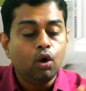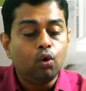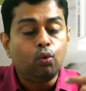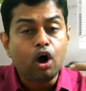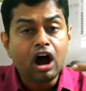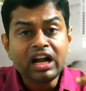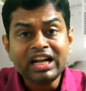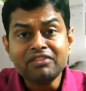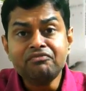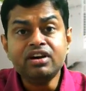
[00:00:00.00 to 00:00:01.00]

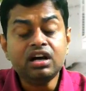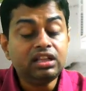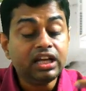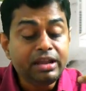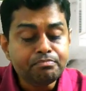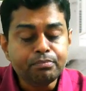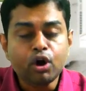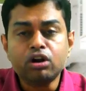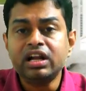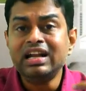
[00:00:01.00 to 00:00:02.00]
whatever the
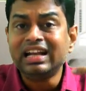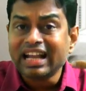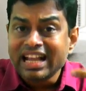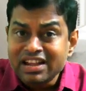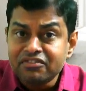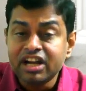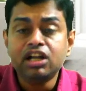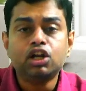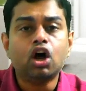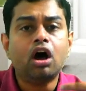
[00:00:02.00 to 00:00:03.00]
important
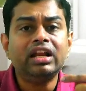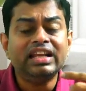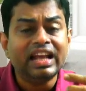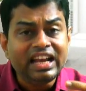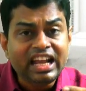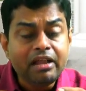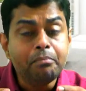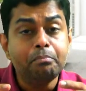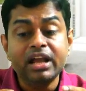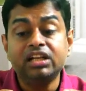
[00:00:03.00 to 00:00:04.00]
event or any
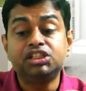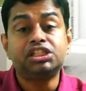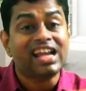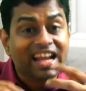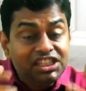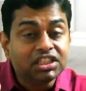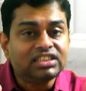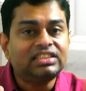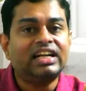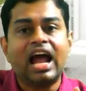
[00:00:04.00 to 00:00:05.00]
big changes
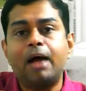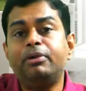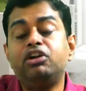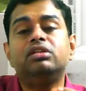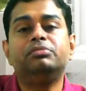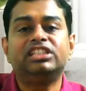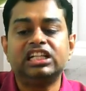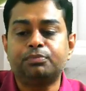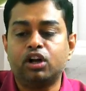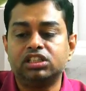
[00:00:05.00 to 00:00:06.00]
that happen to the business
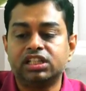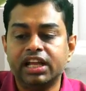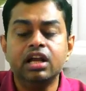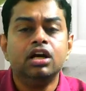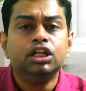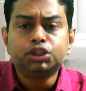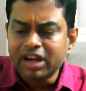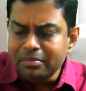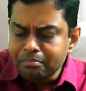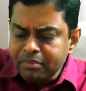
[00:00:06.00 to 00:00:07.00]
policy should
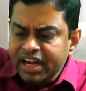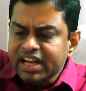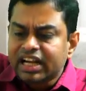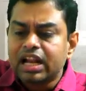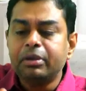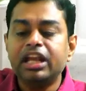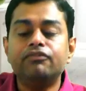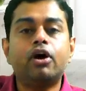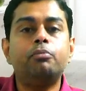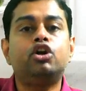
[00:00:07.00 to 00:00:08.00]
immediately be
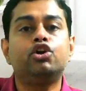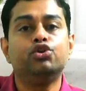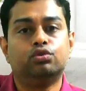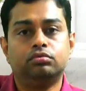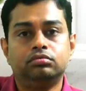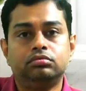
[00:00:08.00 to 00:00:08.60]
informed to you.